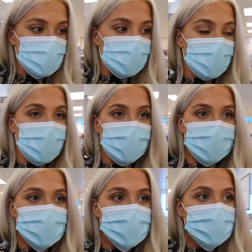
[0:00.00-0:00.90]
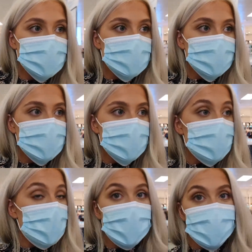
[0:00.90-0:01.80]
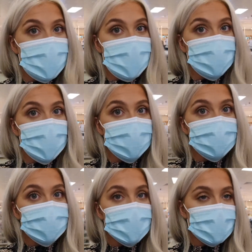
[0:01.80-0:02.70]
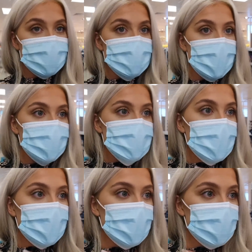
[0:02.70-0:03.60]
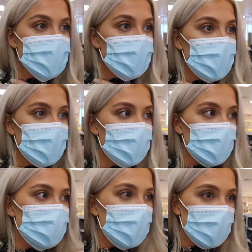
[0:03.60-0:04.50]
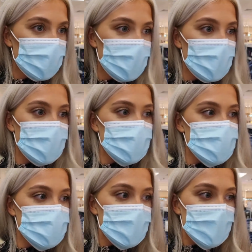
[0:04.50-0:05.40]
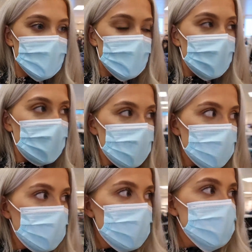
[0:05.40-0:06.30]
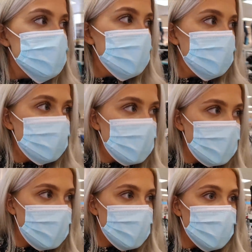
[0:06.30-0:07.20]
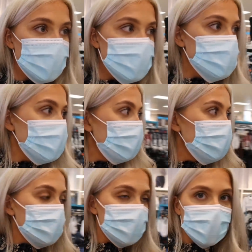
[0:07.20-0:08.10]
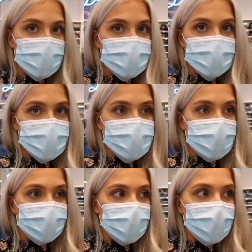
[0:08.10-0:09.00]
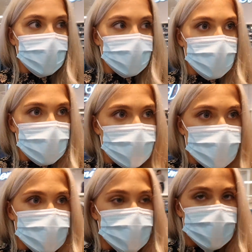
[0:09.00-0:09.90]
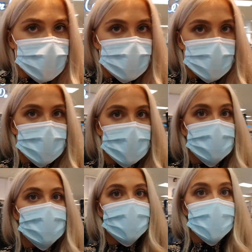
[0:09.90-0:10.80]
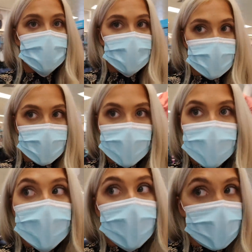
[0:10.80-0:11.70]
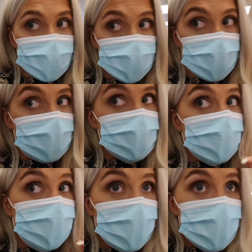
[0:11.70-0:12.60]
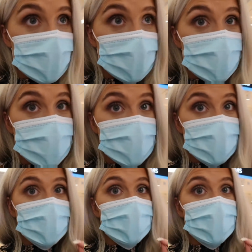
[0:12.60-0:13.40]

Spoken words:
them, because they never have them. And I was lucky enough to get like a black pair and a light denim pair, and honestly, nicest jeans ever. Like, they're better than Topshop jeans. So if you see, I repeat, vintage